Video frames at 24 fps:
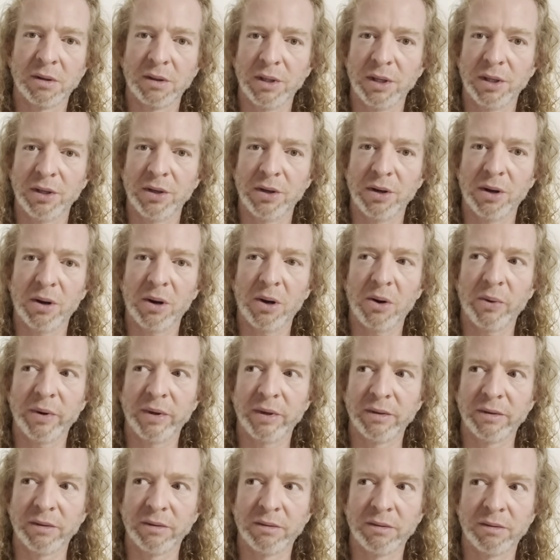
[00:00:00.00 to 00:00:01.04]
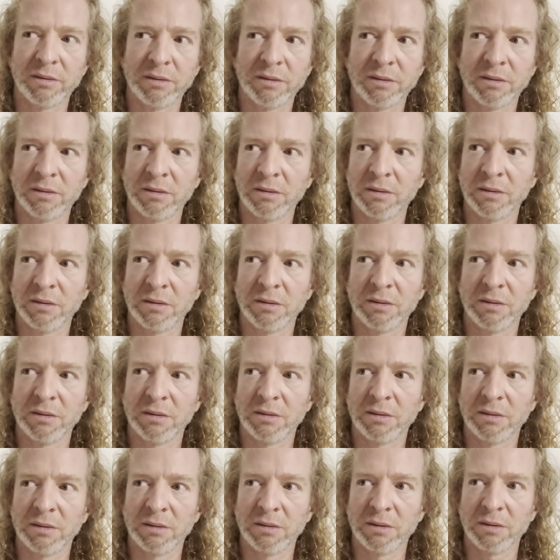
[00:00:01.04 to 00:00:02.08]
you know, and
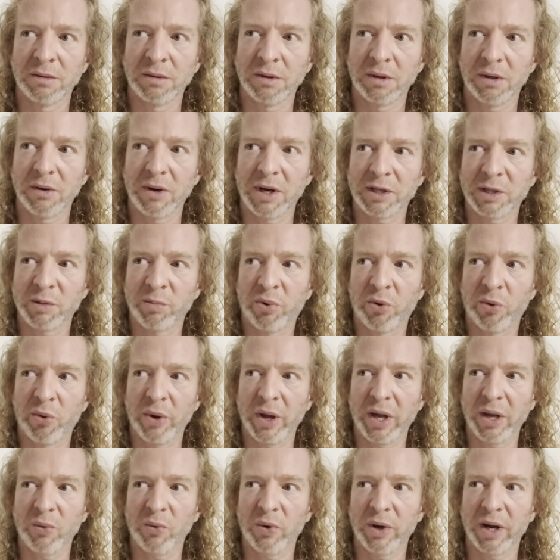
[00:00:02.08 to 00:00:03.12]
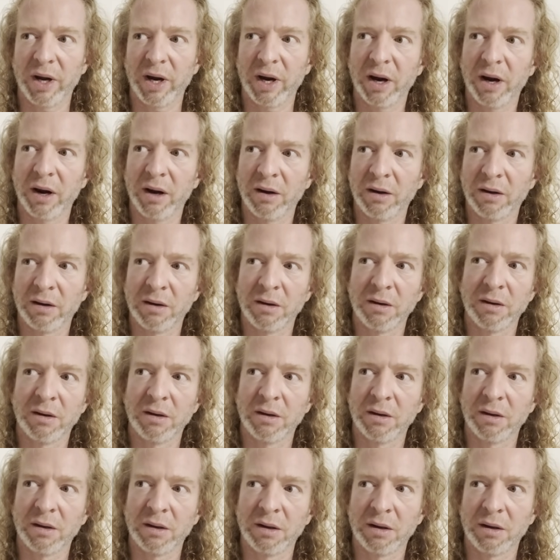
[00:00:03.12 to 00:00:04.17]
you're at the point where
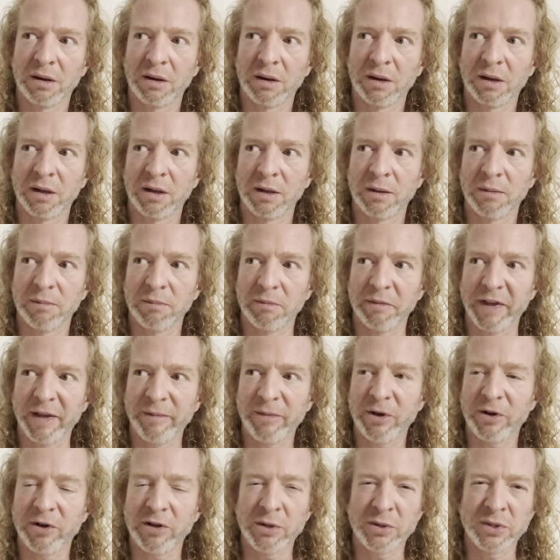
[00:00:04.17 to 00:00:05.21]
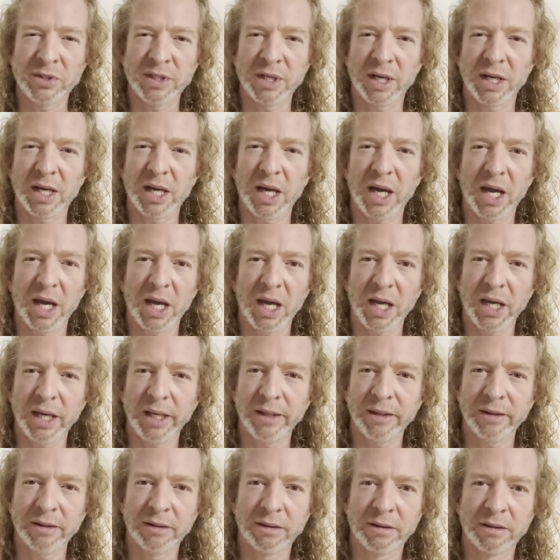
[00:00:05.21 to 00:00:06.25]
maybe you're using a
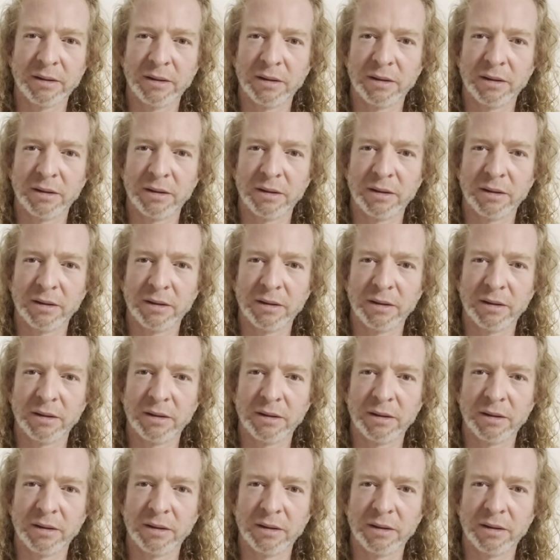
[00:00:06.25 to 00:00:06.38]
cane